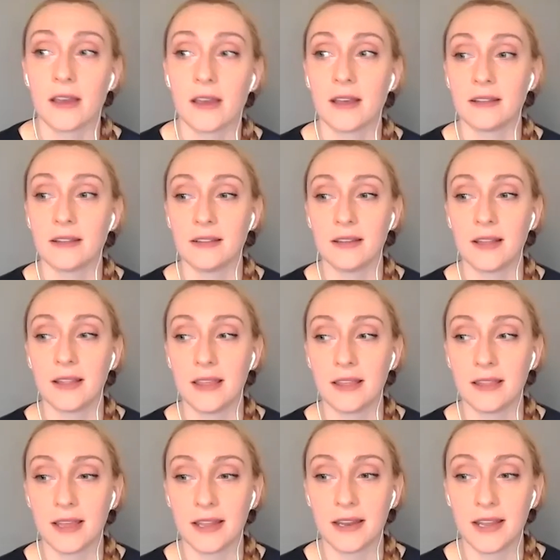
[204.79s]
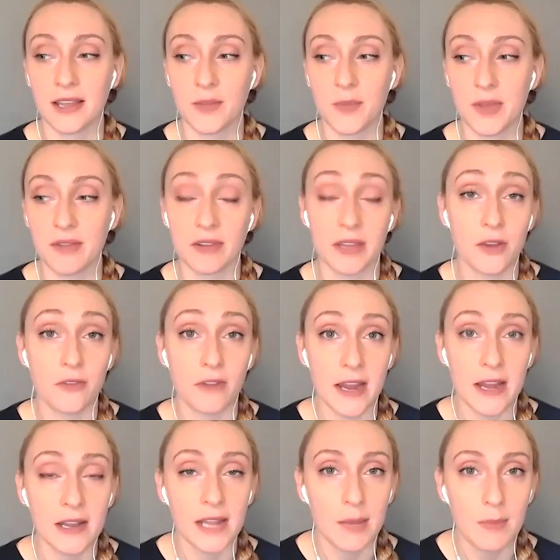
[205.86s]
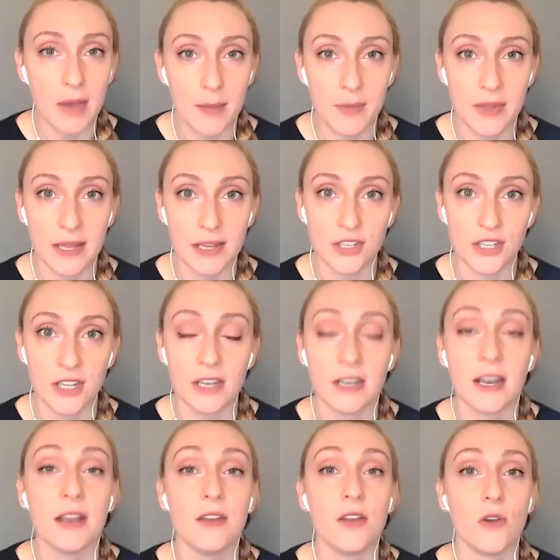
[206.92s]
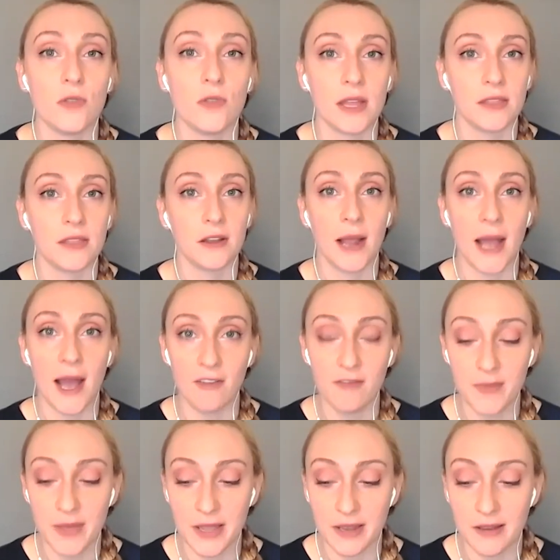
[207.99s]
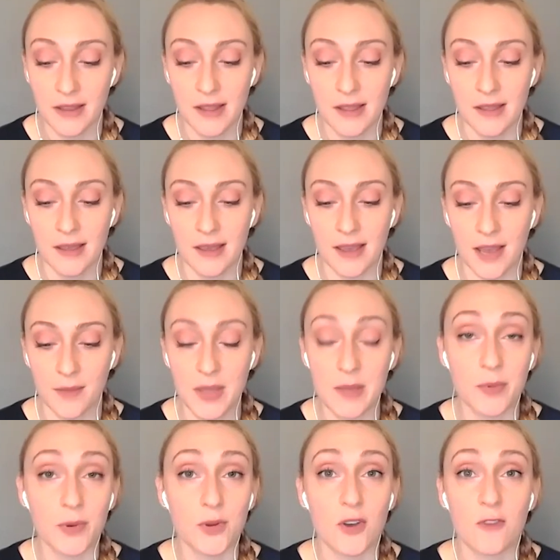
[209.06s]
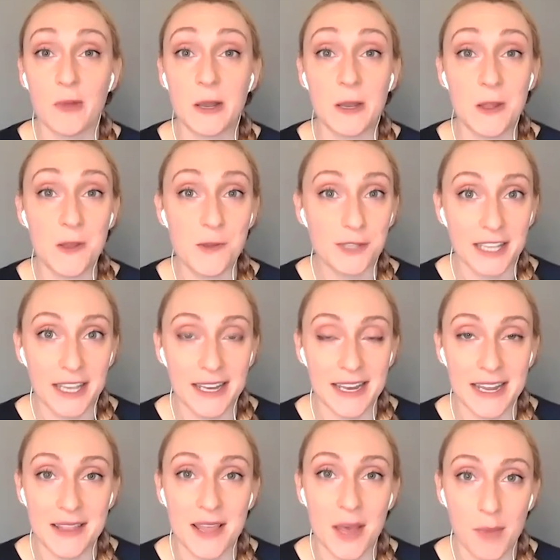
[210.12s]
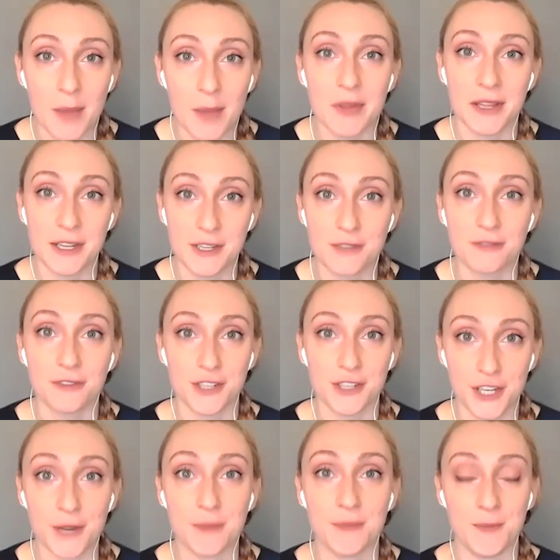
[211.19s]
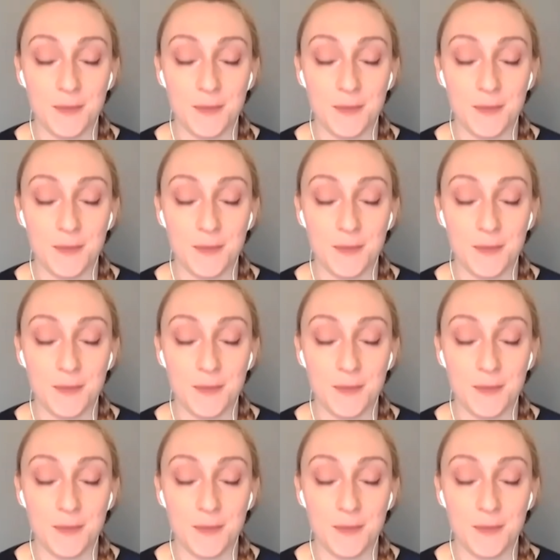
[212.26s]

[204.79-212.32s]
Uh, I think that it could be really great in that population. And I know that there have been uh, people who have been using it in that population for sure.